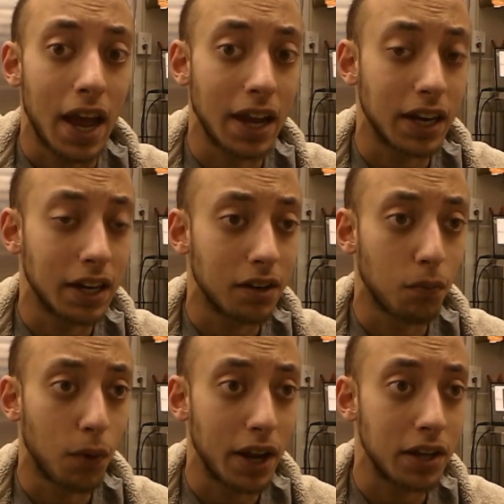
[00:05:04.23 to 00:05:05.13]

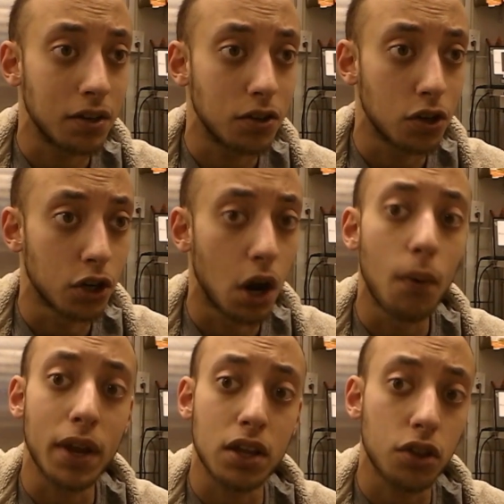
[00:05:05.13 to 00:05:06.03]
And when you're
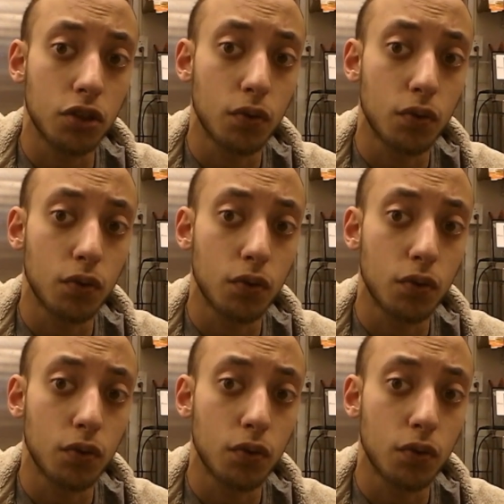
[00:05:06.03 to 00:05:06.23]
going